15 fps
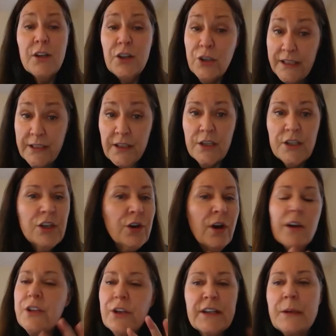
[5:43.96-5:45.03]
good.
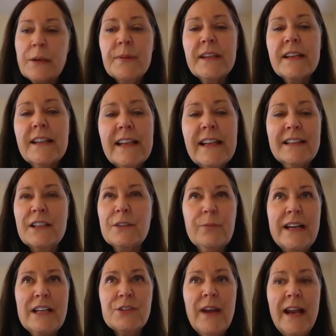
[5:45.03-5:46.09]
You're completely on the
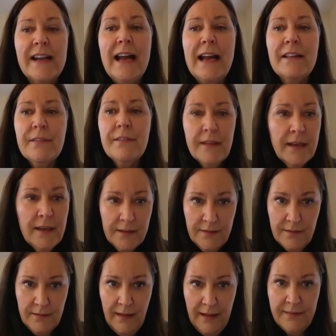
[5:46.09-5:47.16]
right track. I
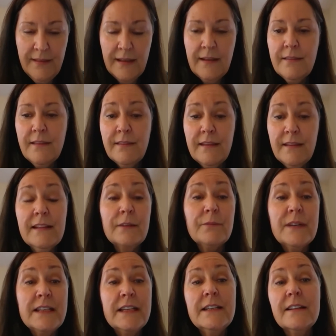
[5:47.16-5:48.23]
think the thing that we
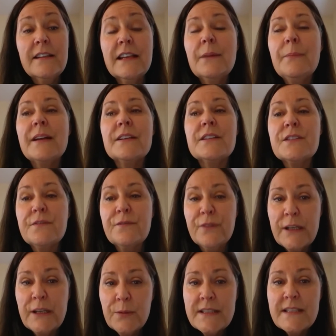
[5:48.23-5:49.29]
need to think about is
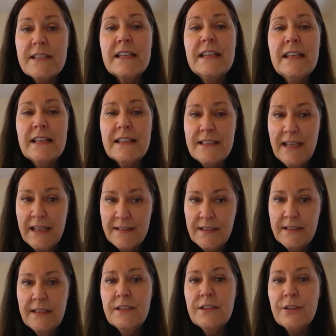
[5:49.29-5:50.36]
frequency,
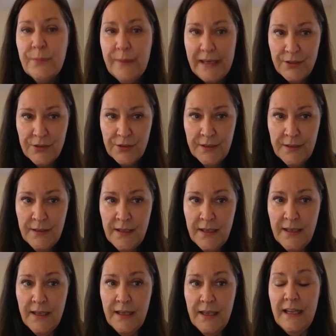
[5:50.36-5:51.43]
intensity, duration.
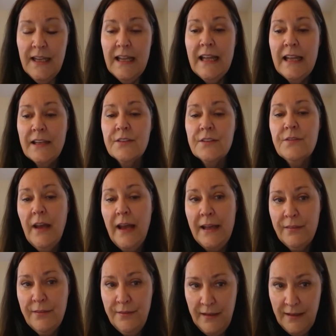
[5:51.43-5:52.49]
And I
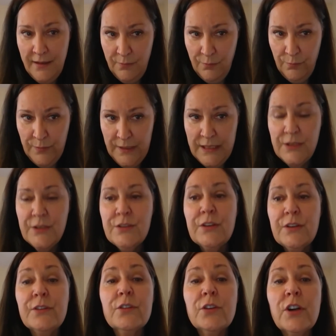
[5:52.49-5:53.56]
think we
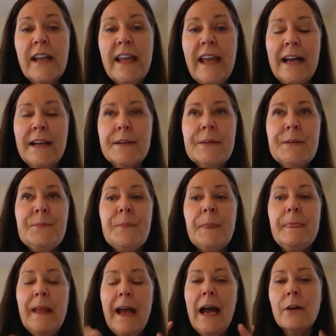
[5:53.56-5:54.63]
should look at
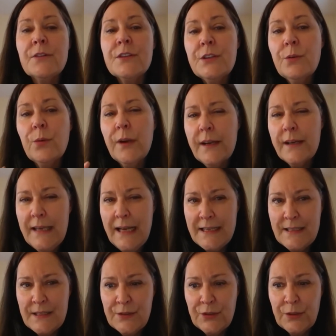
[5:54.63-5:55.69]
how she
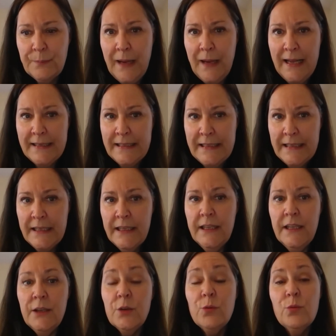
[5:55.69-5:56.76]
organizes her body
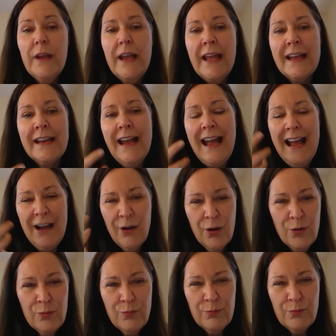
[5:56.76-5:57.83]
and
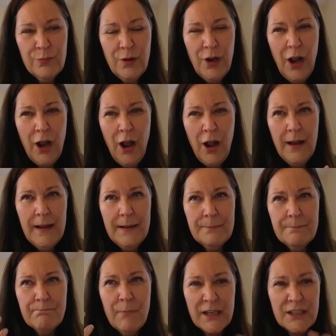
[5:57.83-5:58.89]
how
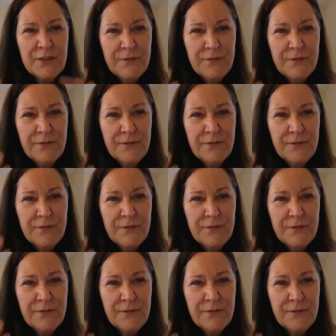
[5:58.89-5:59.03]
much